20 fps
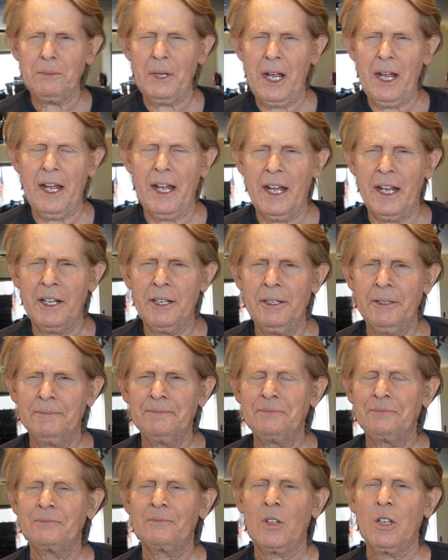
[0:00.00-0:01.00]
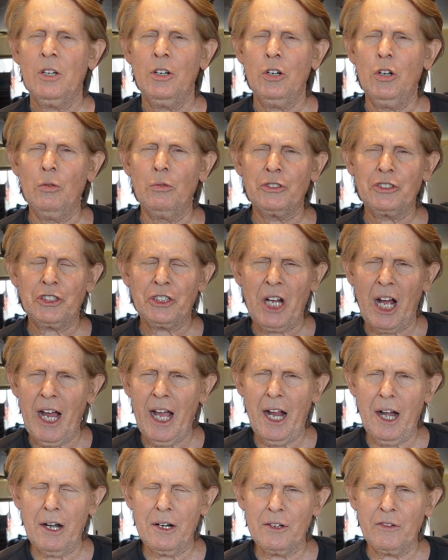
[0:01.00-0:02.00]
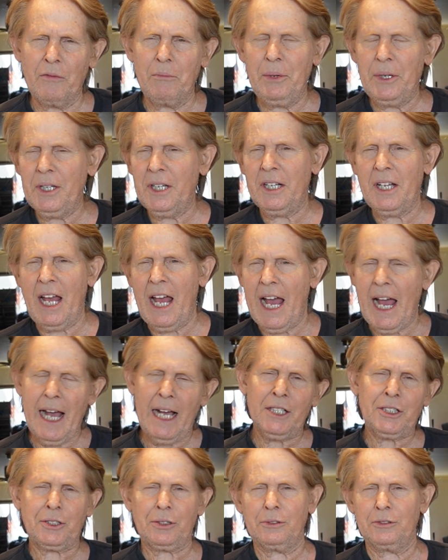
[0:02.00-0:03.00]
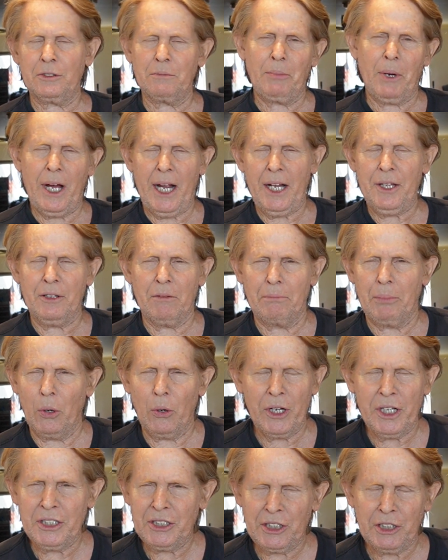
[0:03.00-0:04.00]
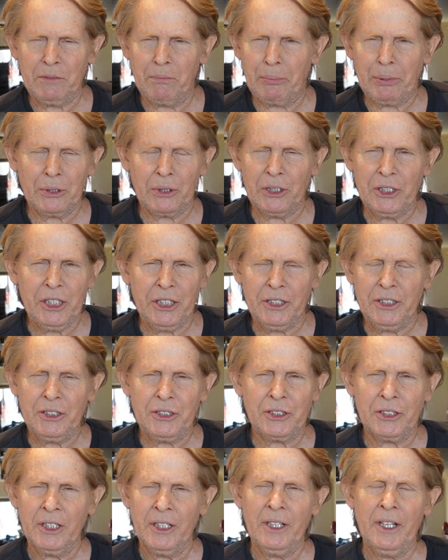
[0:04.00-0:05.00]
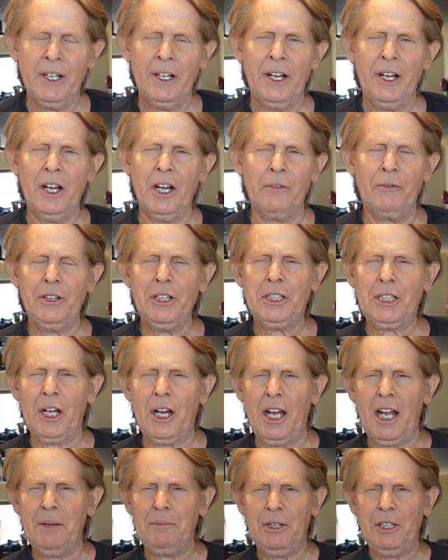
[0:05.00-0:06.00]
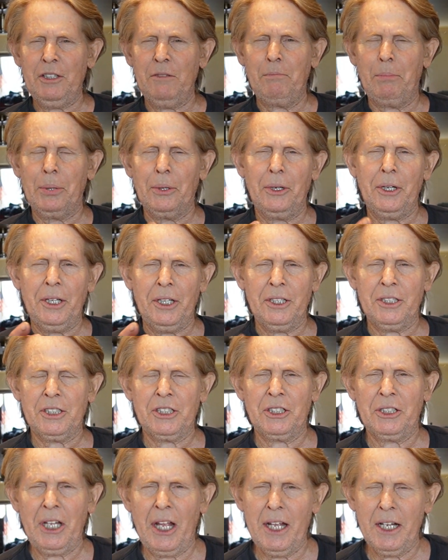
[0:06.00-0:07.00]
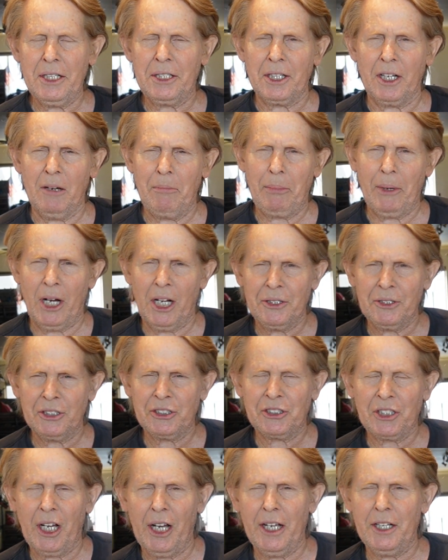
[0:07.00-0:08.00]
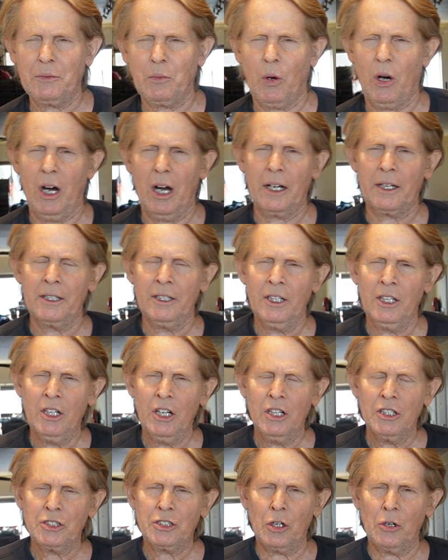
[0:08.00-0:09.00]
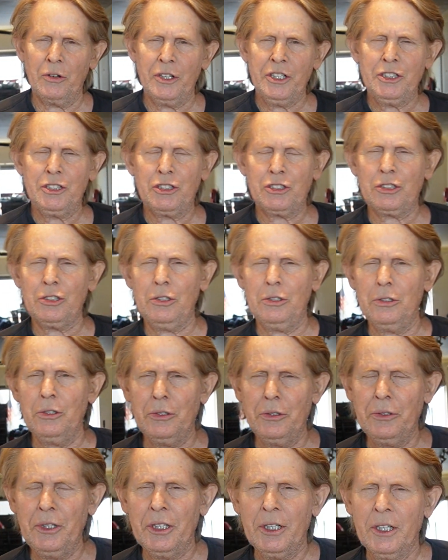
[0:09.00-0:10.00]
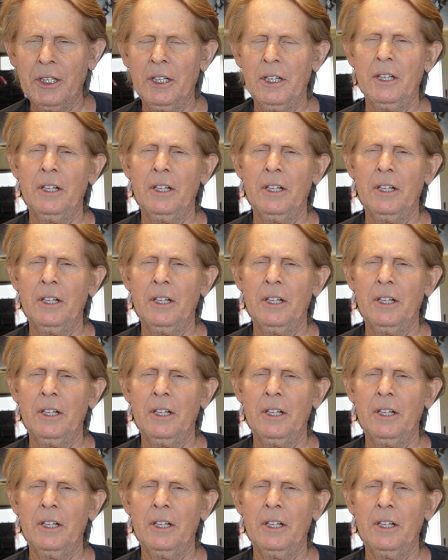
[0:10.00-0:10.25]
man who was tired of being hassled by the Boise police every time he put his tent up on the sidewalk. So he sued